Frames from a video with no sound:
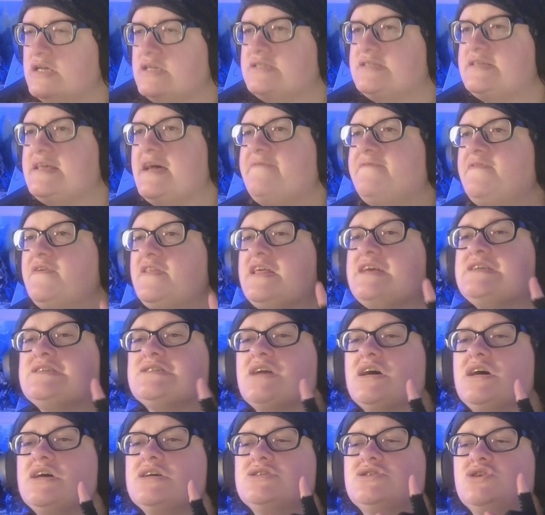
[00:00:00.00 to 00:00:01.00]
Except for this
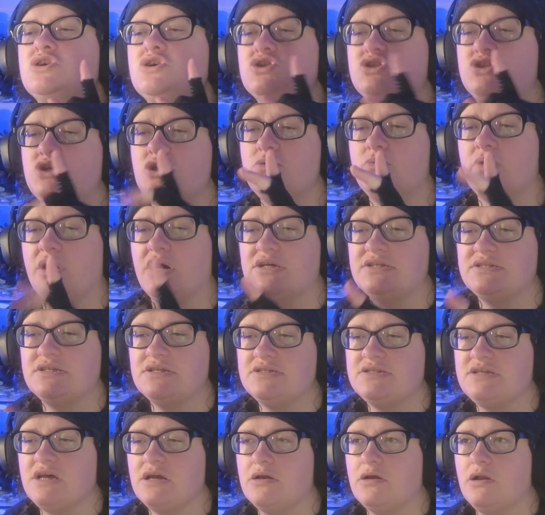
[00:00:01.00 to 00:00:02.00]
guy's got two eyes.
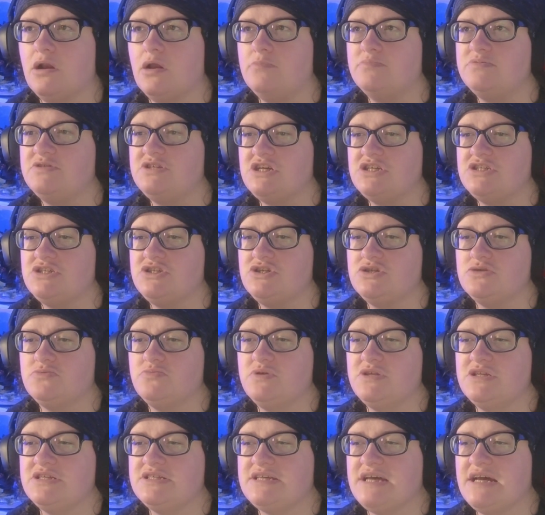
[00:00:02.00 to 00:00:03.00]
Cyclops gestures with
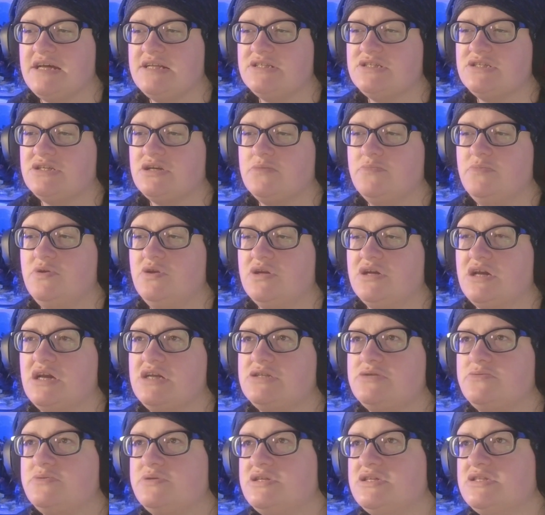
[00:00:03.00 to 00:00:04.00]
his hands to communicate
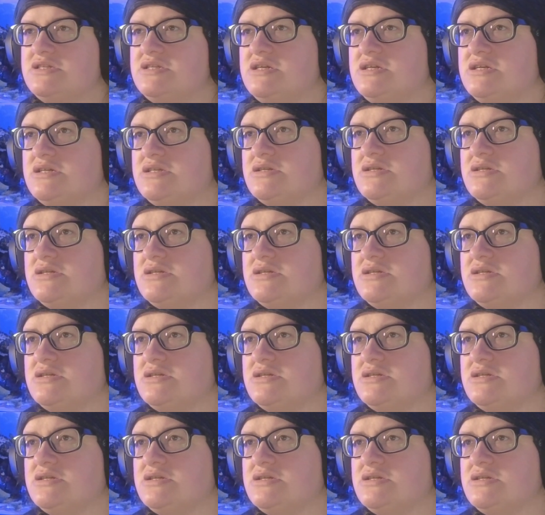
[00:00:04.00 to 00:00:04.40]
to Odysseus.